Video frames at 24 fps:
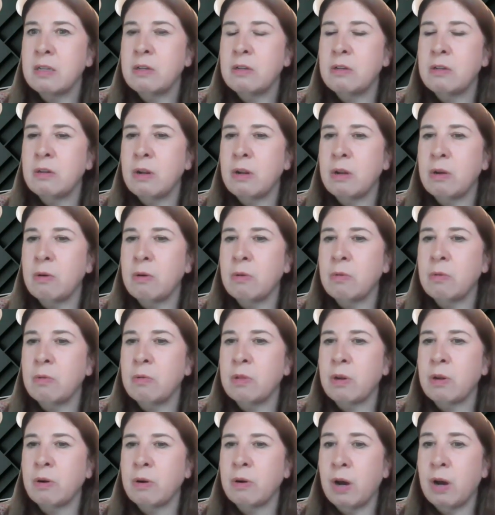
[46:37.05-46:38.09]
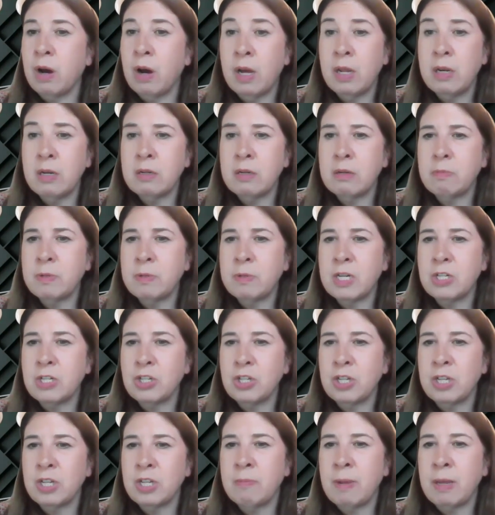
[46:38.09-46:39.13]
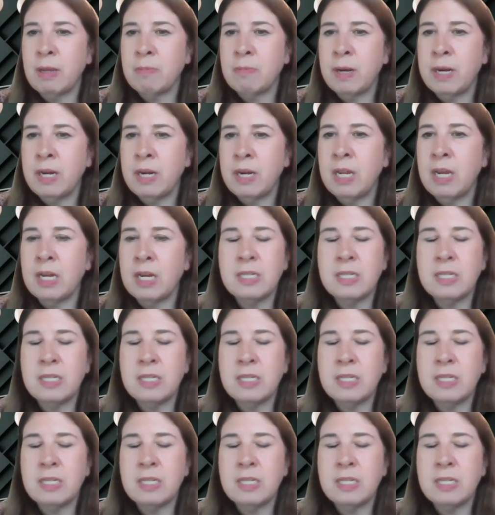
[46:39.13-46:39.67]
you know, they're not potentially going to make money,